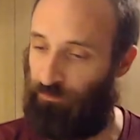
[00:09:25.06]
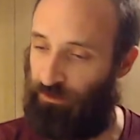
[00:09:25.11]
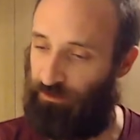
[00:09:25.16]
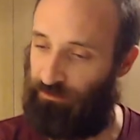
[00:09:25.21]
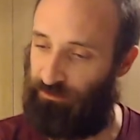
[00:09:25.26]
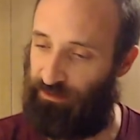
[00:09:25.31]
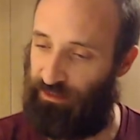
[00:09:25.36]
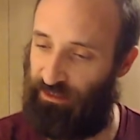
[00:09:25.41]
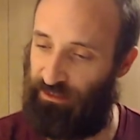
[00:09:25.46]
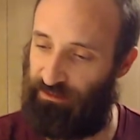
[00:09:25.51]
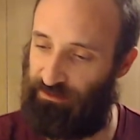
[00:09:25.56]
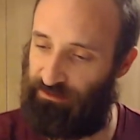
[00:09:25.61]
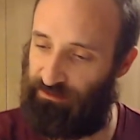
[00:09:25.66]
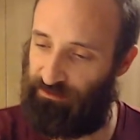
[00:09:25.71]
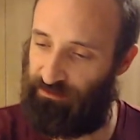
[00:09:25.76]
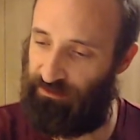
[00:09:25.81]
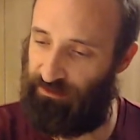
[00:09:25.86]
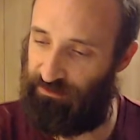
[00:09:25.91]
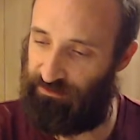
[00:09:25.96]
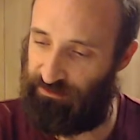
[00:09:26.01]

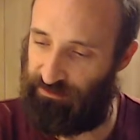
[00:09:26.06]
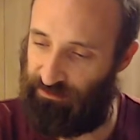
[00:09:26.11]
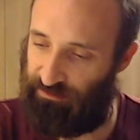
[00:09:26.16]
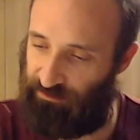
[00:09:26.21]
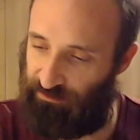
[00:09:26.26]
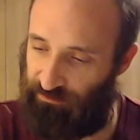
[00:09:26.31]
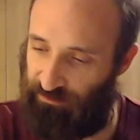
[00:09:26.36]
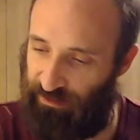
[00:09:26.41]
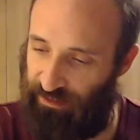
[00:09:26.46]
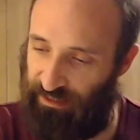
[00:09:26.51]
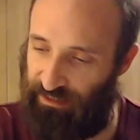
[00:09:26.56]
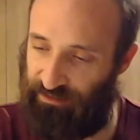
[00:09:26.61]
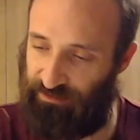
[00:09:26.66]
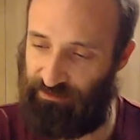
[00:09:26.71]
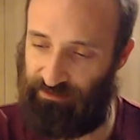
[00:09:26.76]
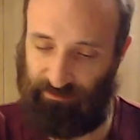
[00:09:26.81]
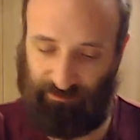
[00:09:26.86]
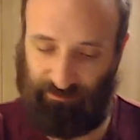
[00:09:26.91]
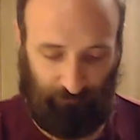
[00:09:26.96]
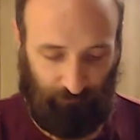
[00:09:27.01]
Takes is in little
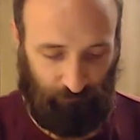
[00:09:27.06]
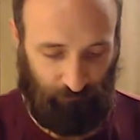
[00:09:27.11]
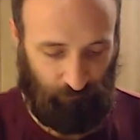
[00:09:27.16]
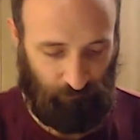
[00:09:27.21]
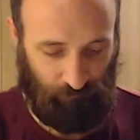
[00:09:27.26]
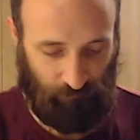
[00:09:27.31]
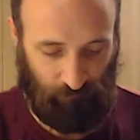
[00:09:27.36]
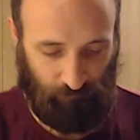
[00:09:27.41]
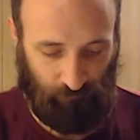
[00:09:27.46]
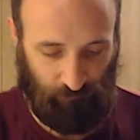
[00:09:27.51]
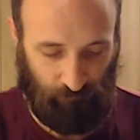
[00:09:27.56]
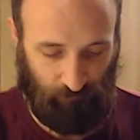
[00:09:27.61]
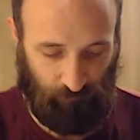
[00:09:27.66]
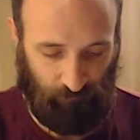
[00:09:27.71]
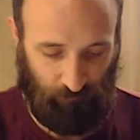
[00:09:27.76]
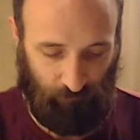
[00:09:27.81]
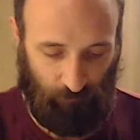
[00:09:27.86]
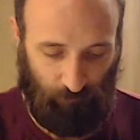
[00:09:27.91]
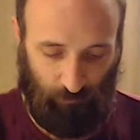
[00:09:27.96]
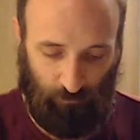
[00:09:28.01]
x.
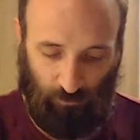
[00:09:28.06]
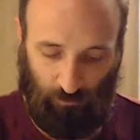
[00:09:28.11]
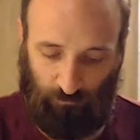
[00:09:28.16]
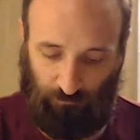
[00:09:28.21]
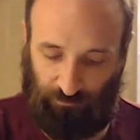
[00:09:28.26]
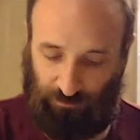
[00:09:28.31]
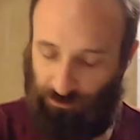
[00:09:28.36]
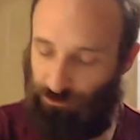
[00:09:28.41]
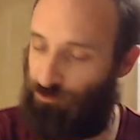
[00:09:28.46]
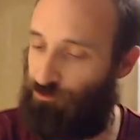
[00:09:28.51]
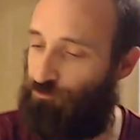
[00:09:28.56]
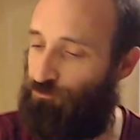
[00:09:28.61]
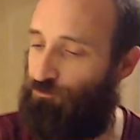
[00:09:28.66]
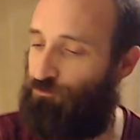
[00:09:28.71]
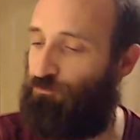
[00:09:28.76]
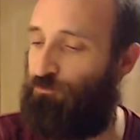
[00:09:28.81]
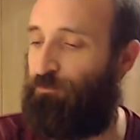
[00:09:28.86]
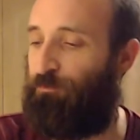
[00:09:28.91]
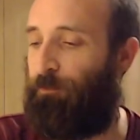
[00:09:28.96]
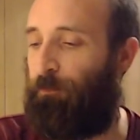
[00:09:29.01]
Moves
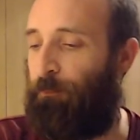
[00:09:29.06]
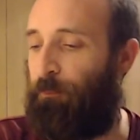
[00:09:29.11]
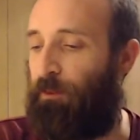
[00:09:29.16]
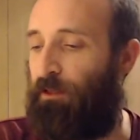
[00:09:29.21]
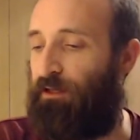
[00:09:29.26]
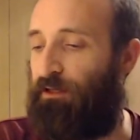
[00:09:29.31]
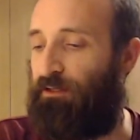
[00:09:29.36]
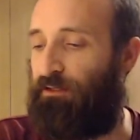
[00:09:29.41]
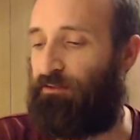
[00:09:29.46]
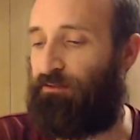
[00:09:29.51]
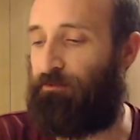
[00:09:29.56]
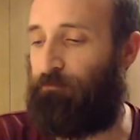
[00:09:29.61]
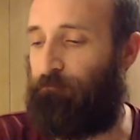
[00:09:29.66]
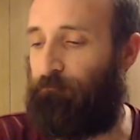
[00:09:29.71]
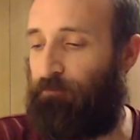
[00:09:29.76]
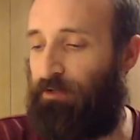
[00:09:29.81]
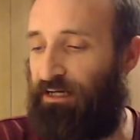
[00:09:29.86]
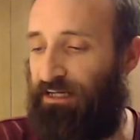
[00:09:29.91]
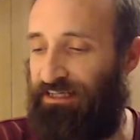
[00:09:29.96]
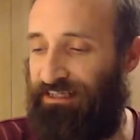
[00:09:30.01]
2 is a
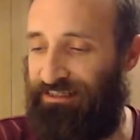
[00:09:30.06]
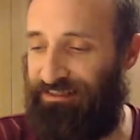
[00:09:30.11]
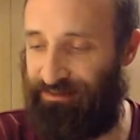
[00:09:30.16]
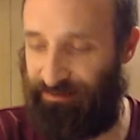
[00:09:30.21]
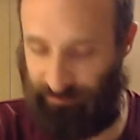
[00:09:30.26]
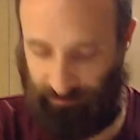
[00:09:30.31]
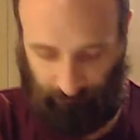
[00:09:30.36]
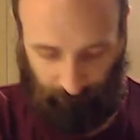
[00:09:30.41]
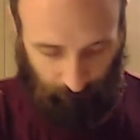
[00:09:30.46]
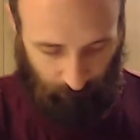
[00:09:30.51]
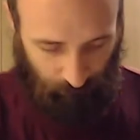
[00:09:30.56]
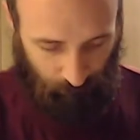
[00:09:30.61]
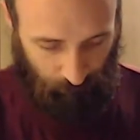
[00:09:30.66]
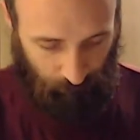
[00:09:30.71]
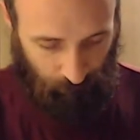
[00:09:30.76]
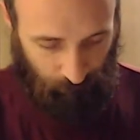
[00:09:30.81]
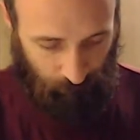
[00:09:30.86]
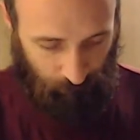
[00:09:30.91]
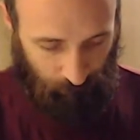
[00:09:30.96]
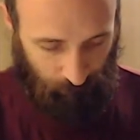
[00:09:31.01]
minus.
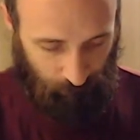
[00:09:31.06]
I've